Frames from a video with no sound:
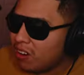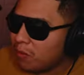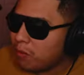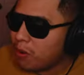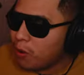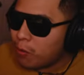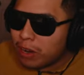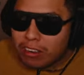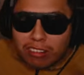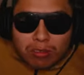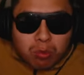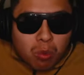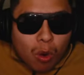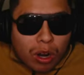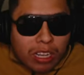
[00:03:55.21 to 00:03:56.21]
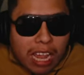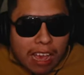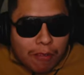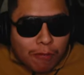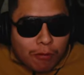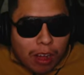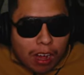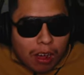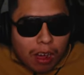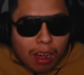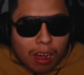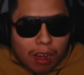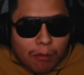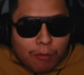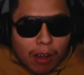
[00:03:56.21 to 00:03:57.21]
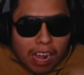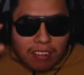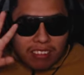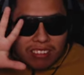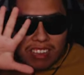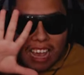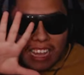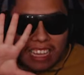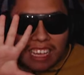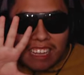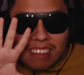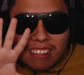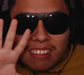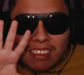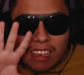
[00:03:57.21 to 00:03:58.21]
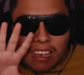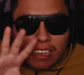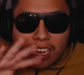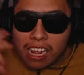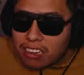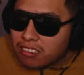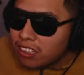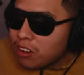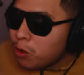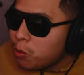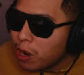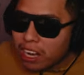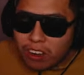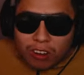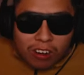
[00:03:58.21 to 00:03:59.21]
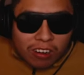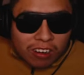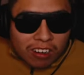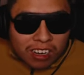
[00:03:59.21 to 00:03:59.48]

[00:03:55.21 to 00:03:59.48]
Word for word: Bro, we just won that. Five seconds. Now that's a new record.